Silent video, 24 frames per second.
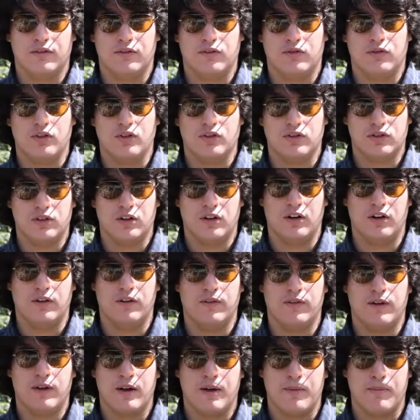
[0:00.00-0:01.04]
reserve
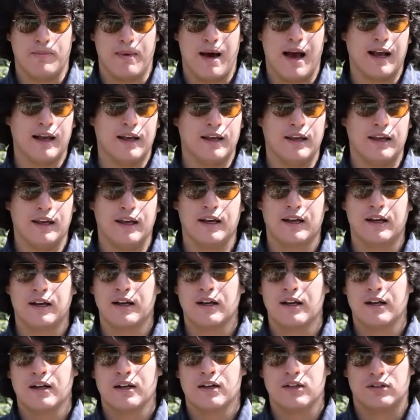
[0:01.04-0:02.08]
banking,
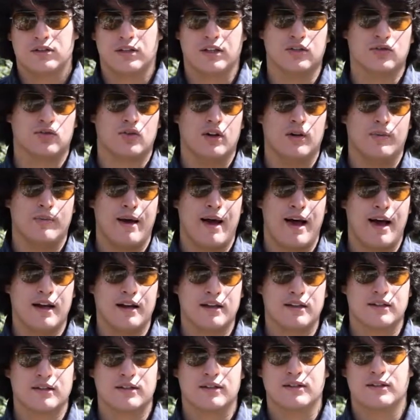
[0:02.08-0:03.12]
central
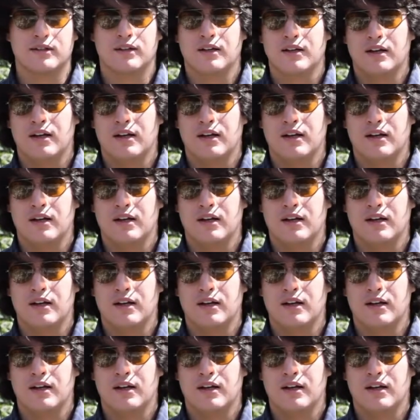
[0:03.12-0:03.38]
banks,